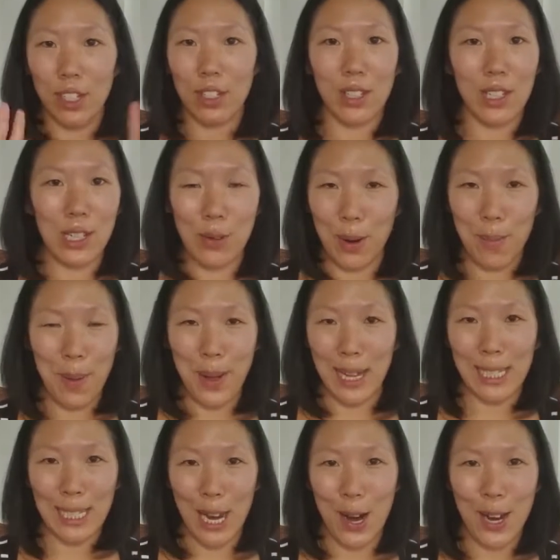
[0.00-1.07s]
doing my
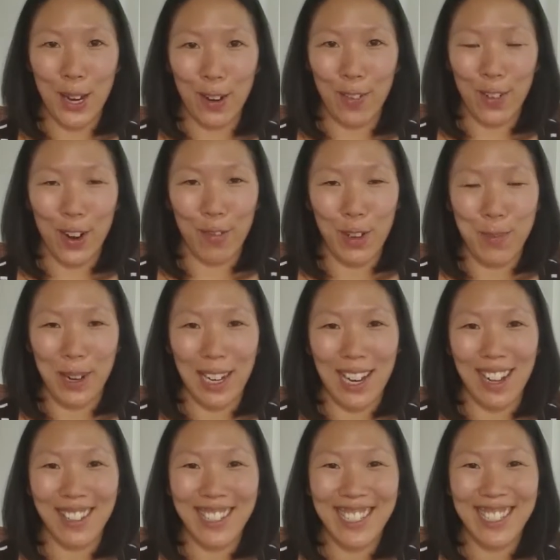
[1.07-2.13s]
best out here for everybody
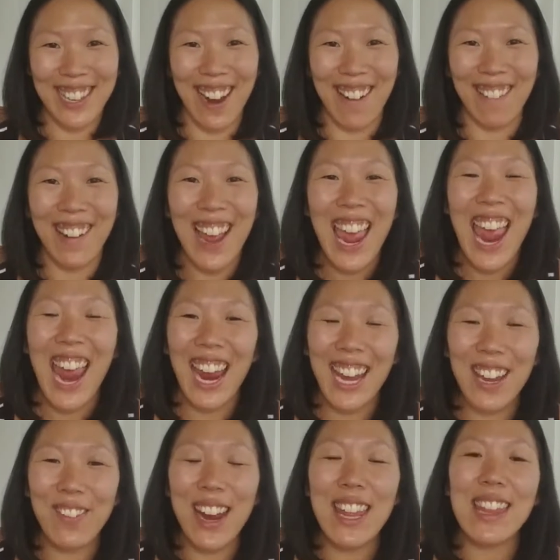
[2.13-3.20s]
else. So
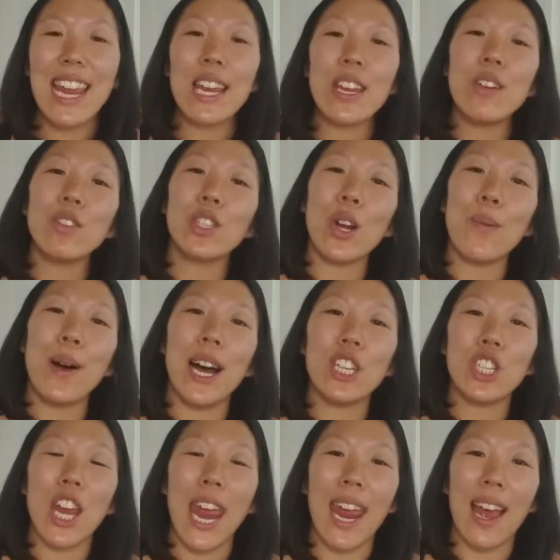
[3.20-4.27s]
anyway, thank you so
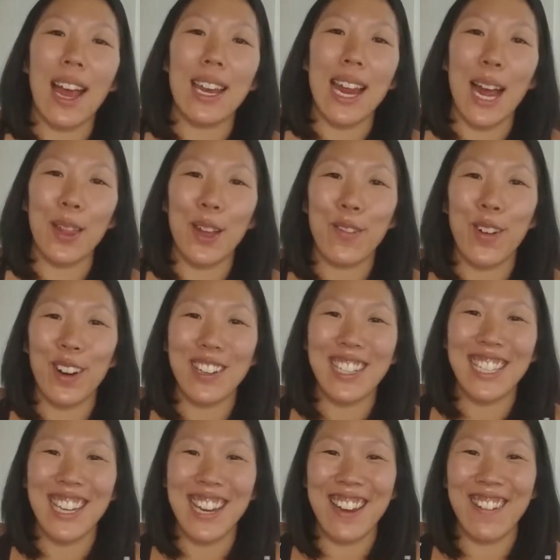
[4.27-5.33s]
much, and I look forward to
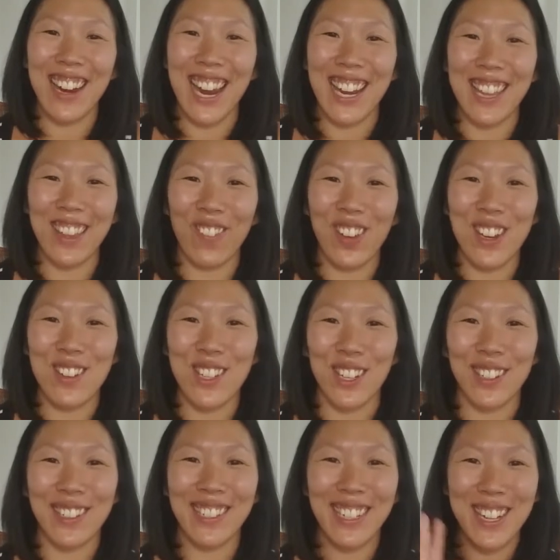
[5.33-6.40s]
seeing you again in the
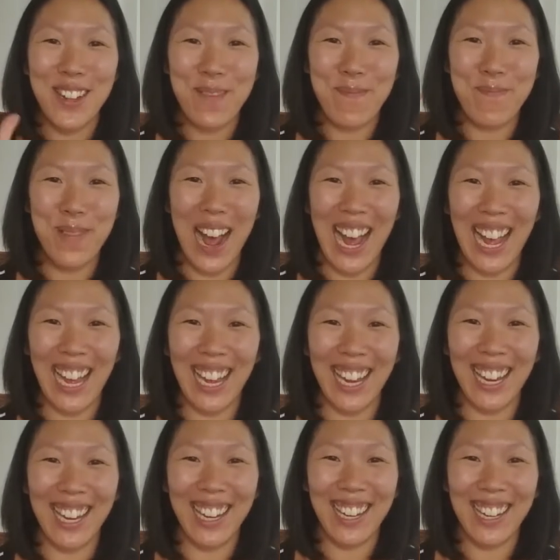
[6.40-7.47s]
future. Bye!